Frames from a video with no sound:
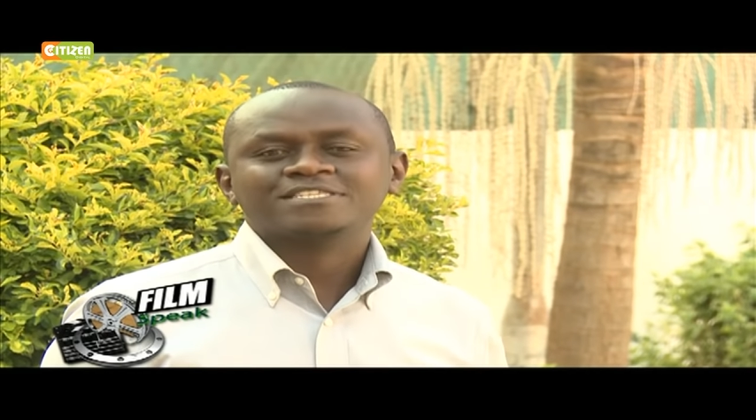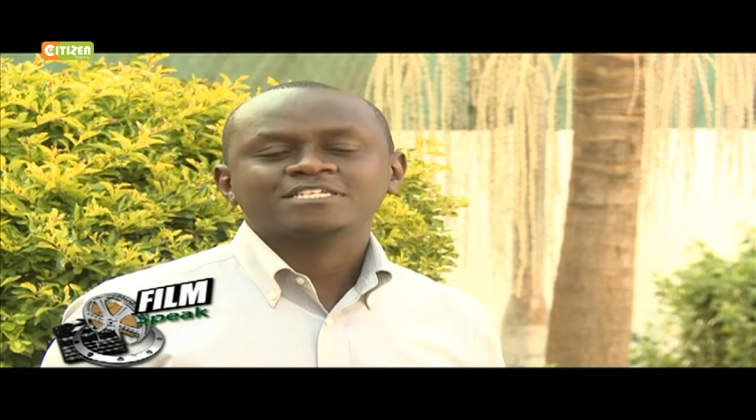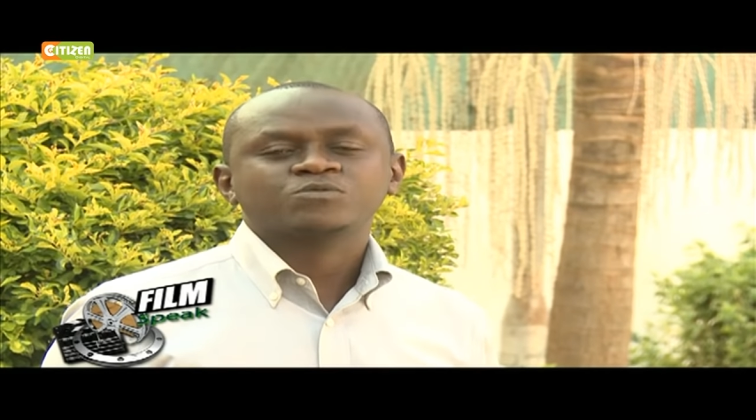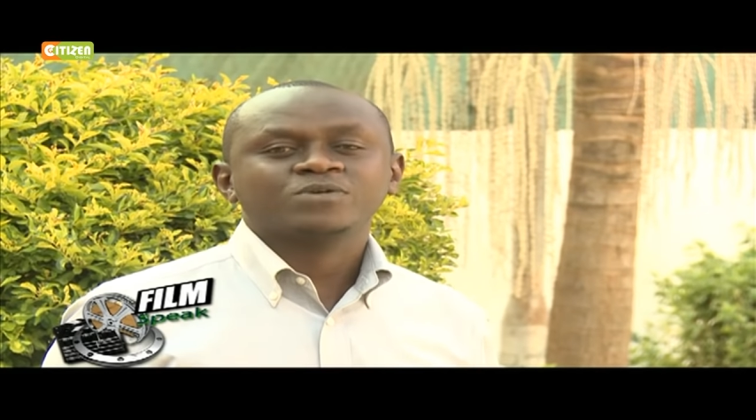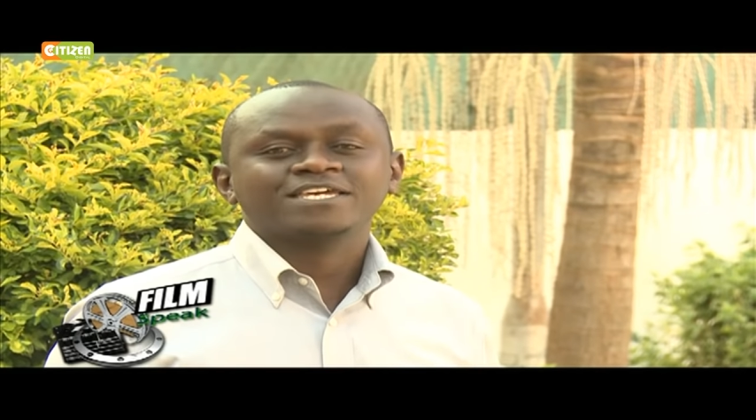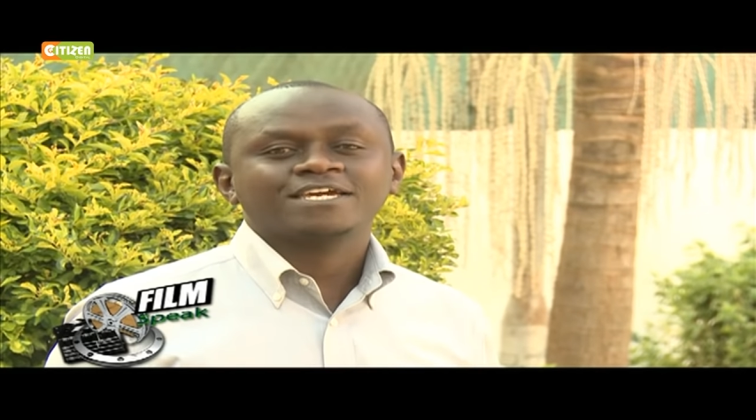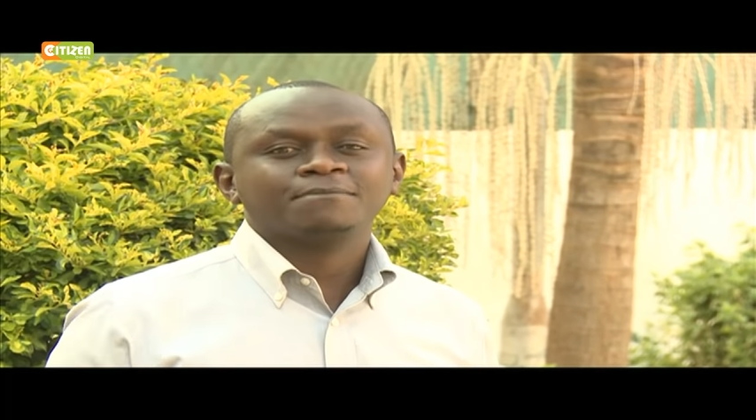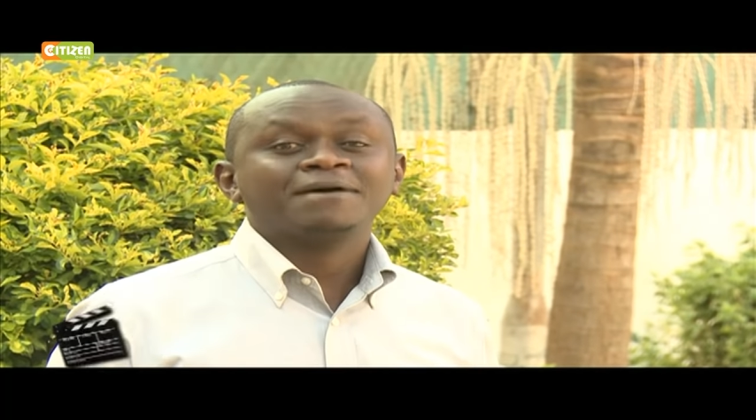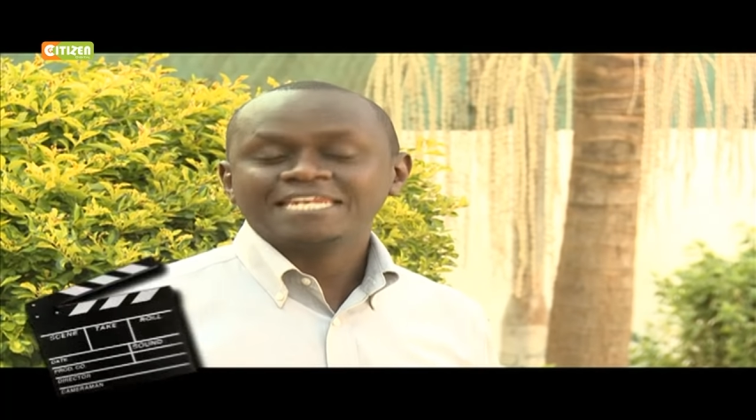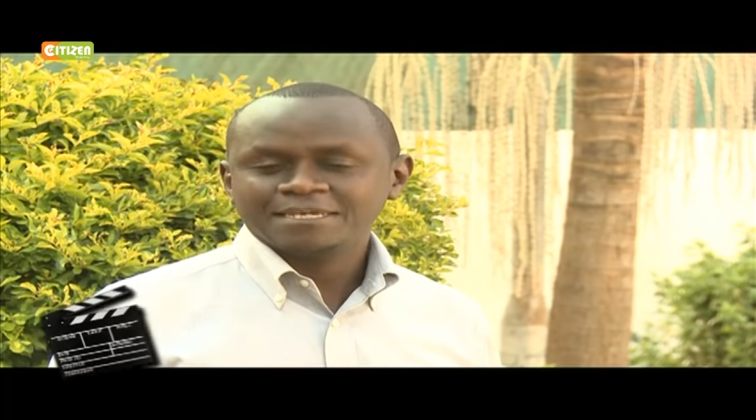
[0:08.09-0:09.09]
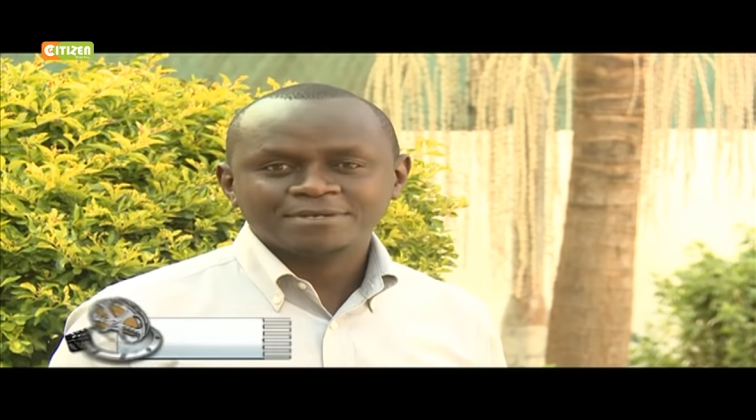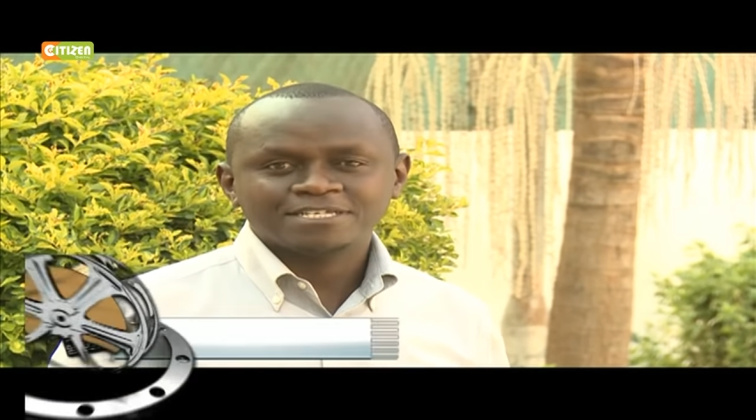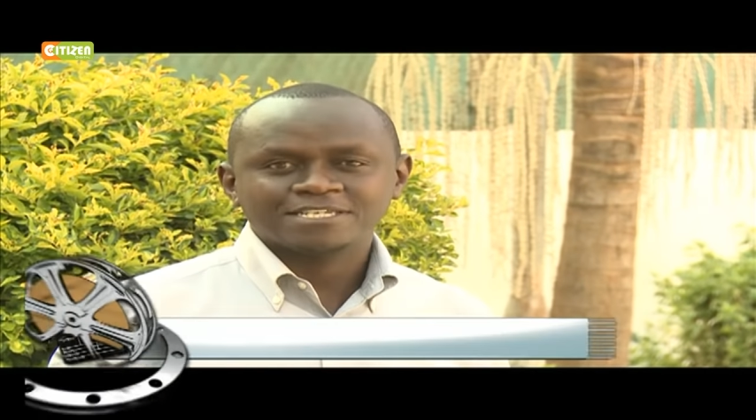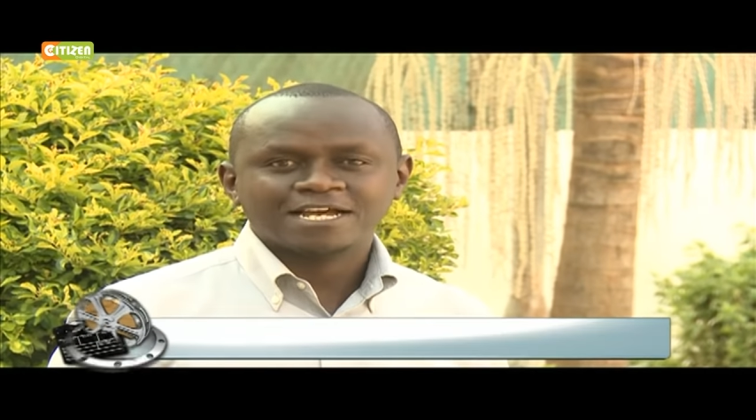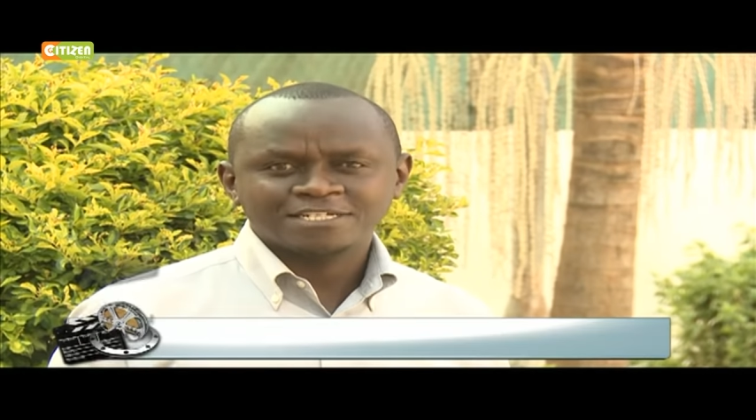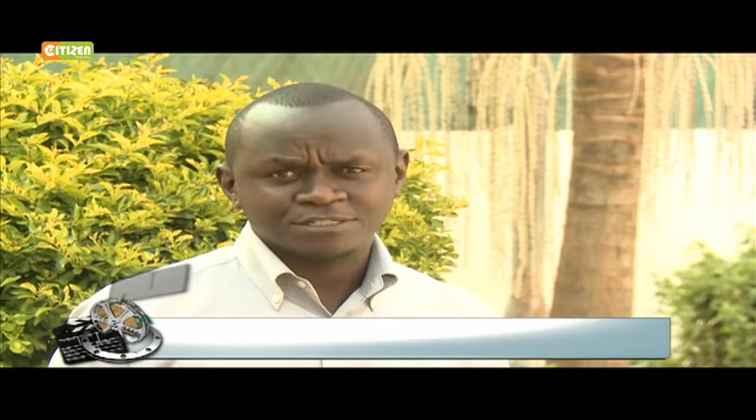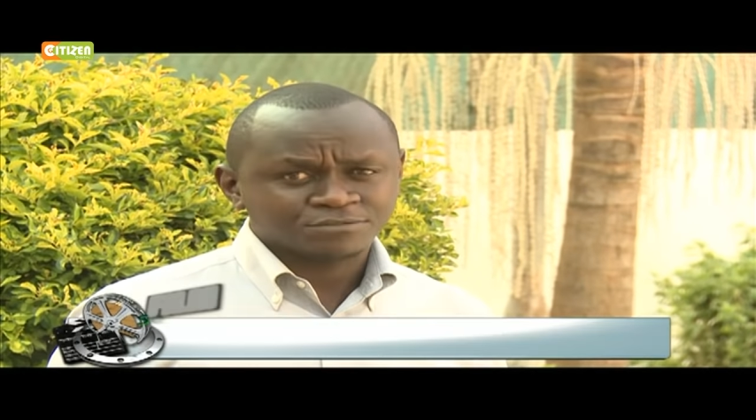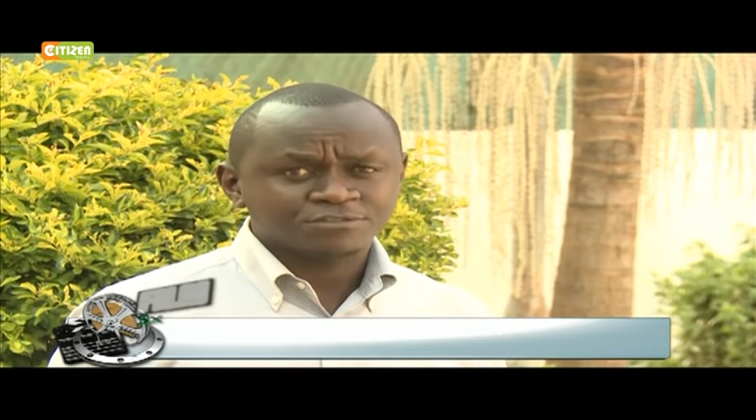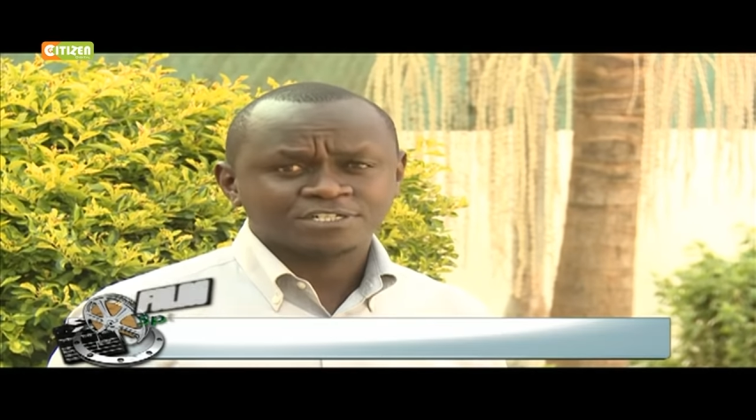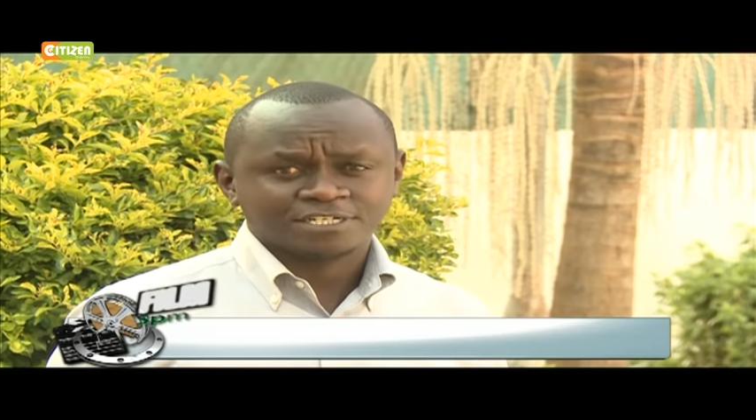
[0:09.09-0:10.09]
this week. My name is Andy
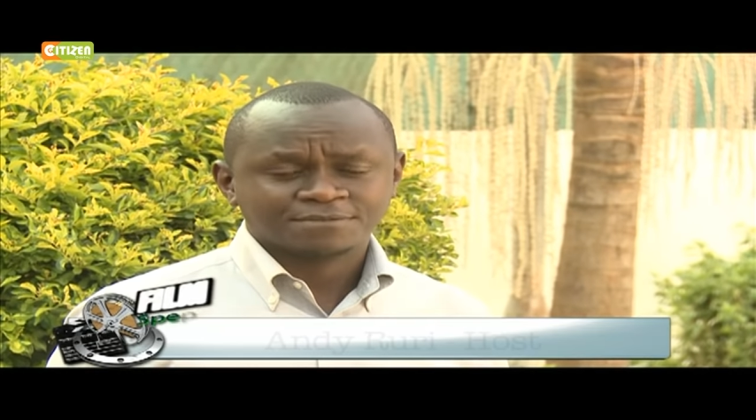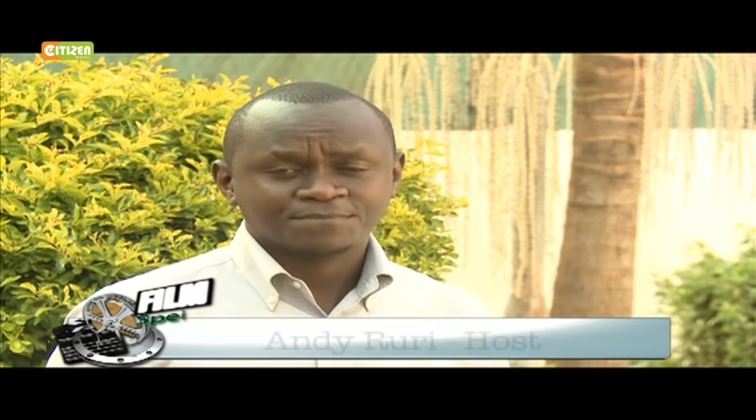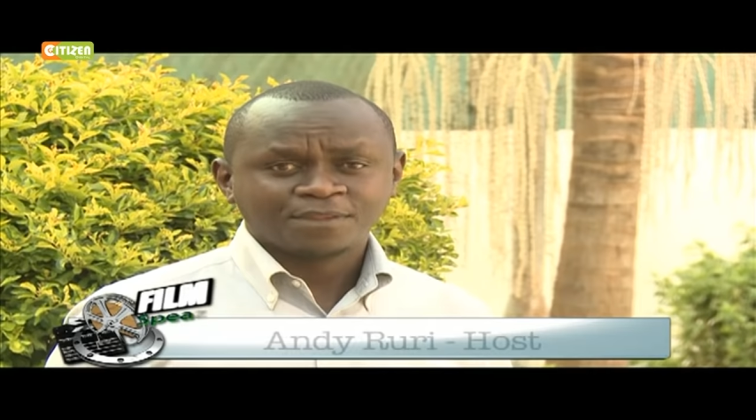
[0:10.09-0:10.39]
Rory.